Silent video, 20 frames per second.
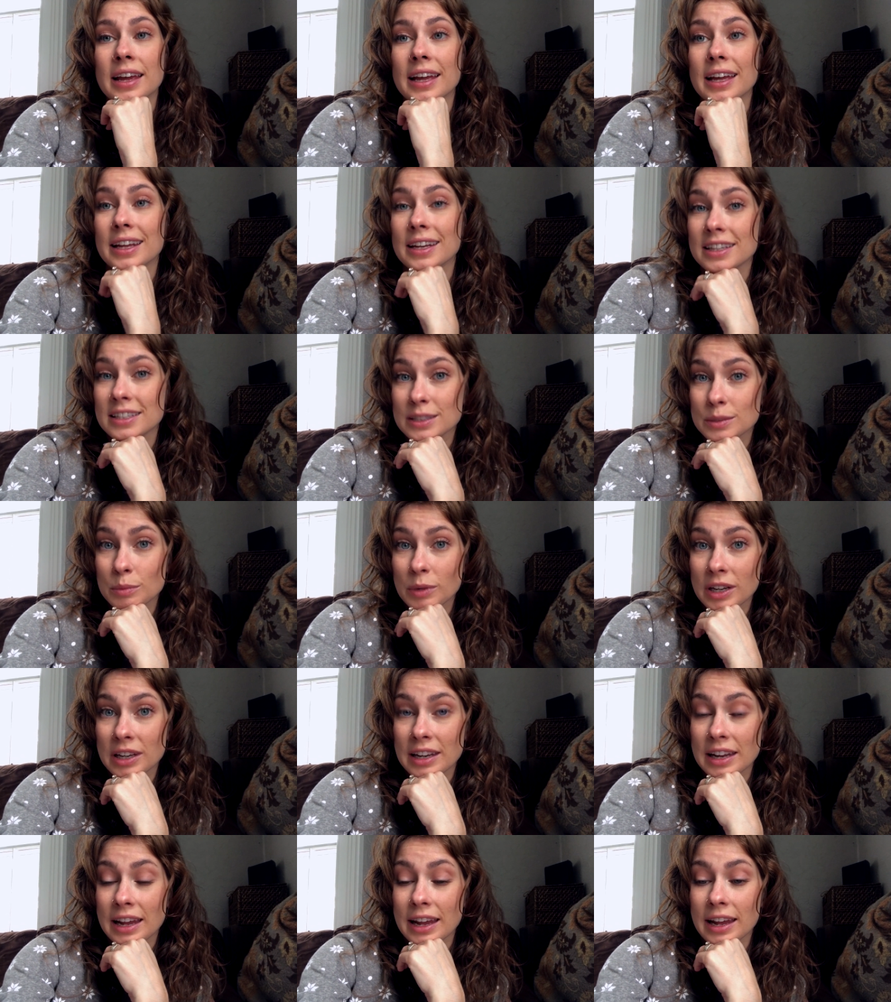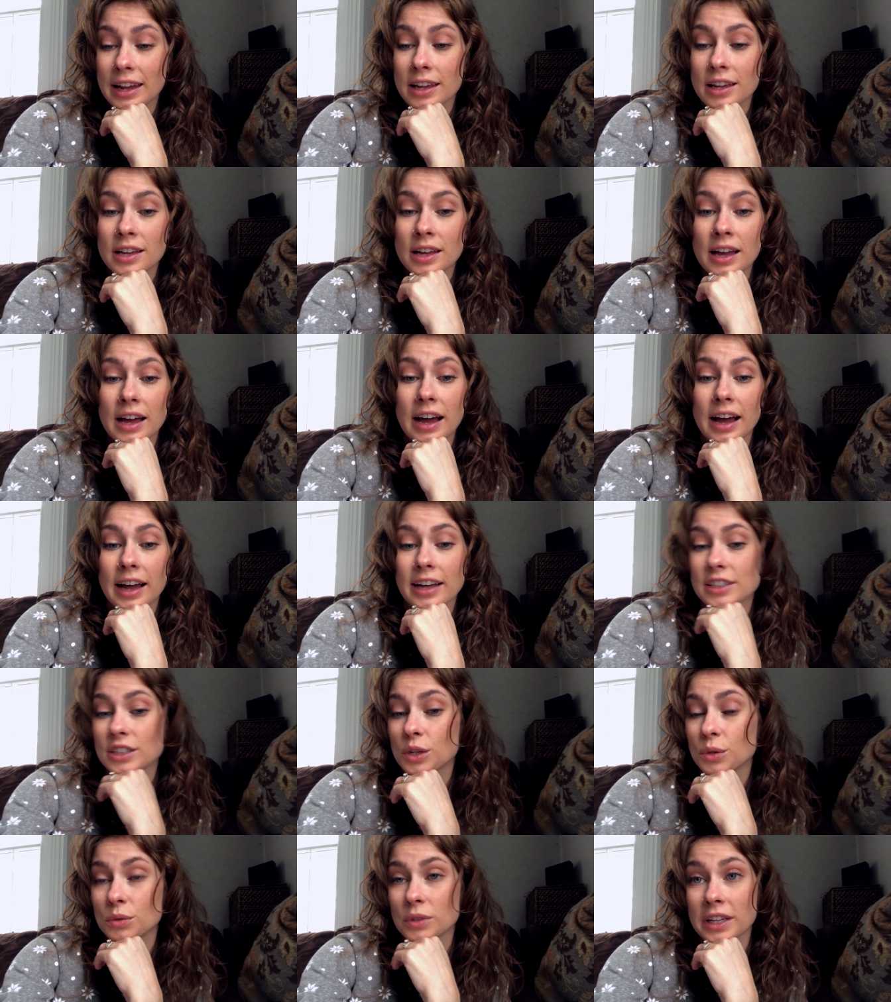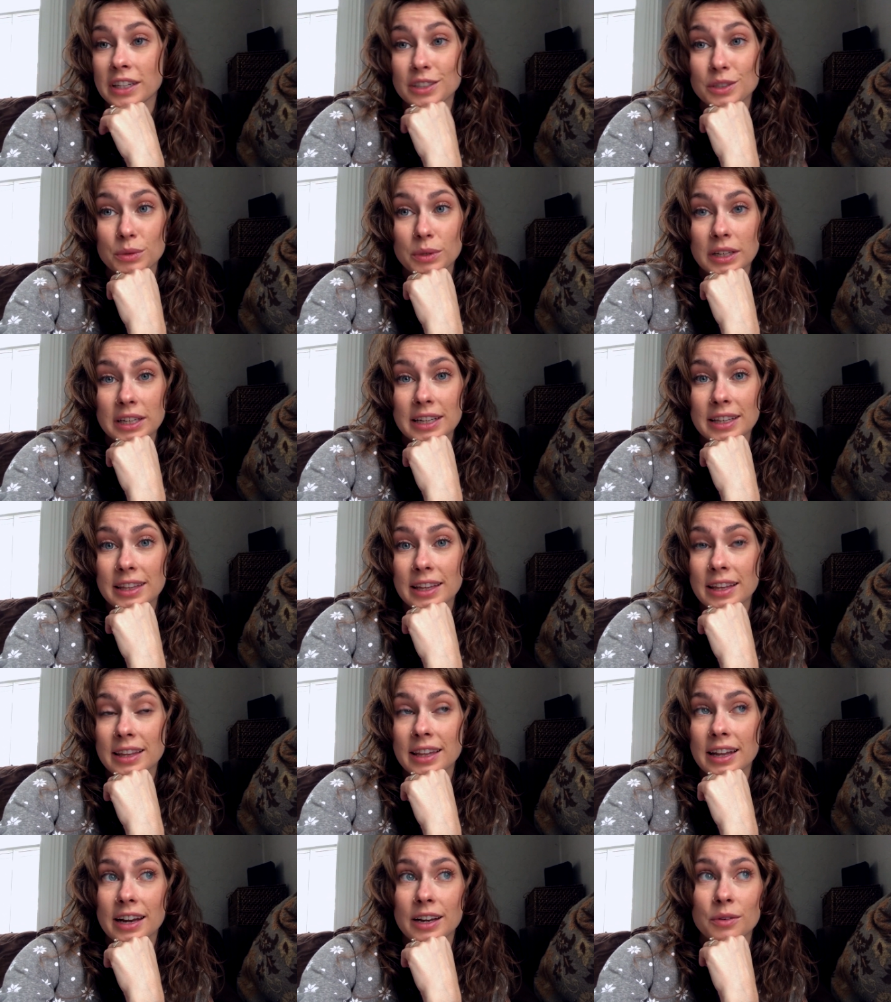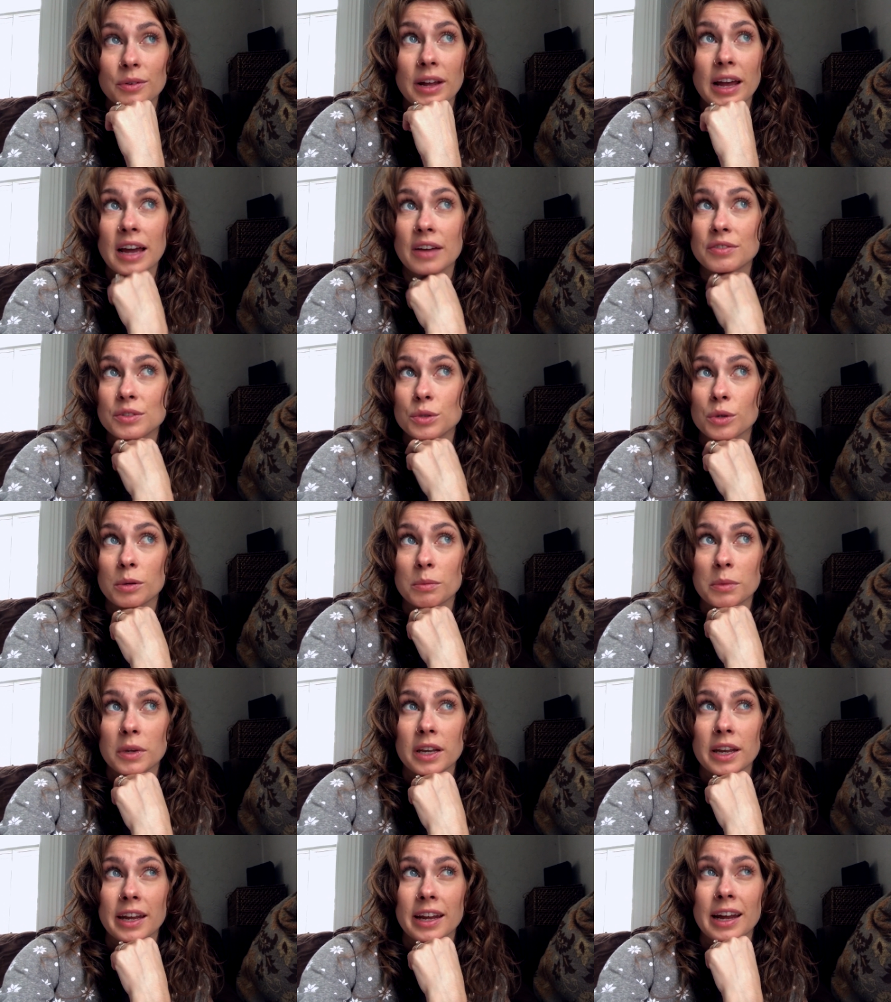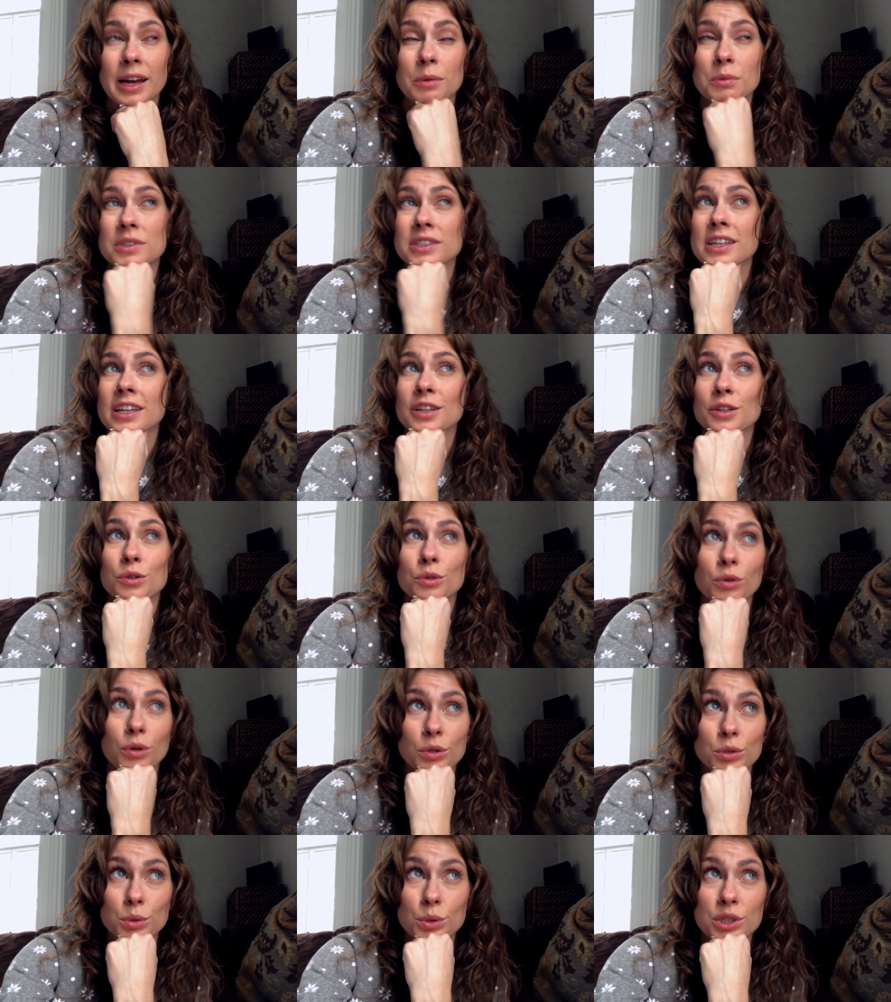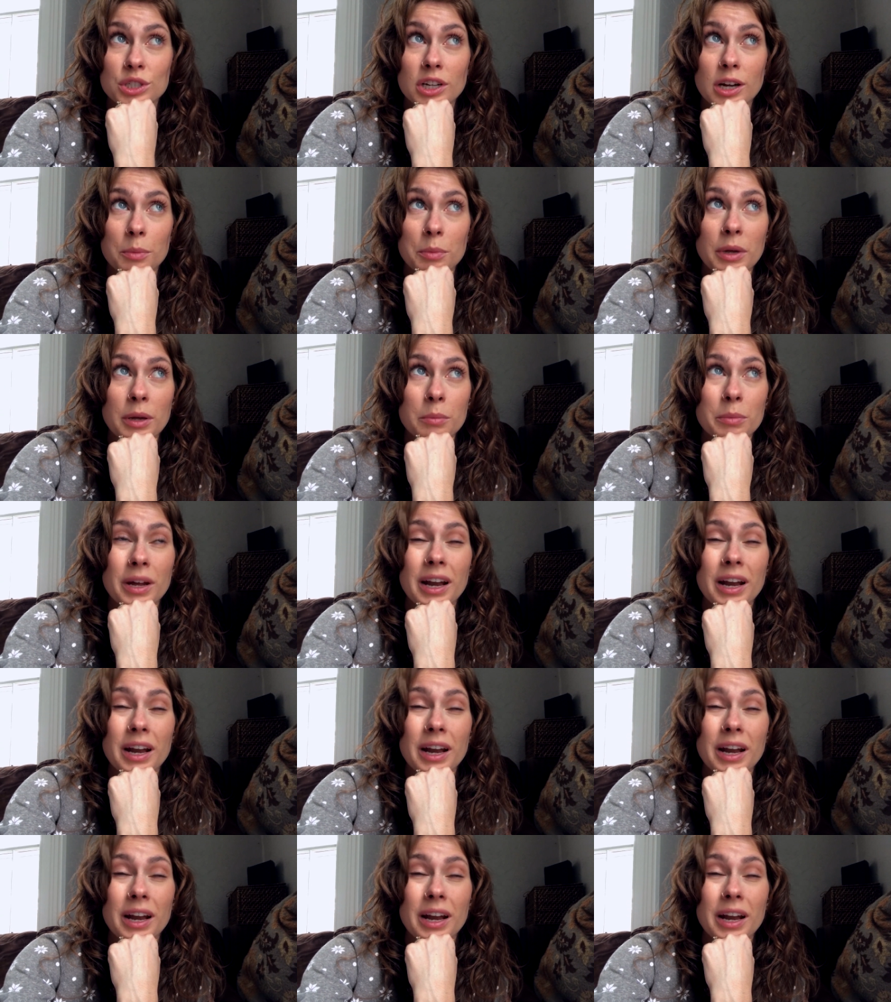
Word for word: It is Monday. I don't like doing anything that I don't have to on Monday. I was gonna do grocery shopping,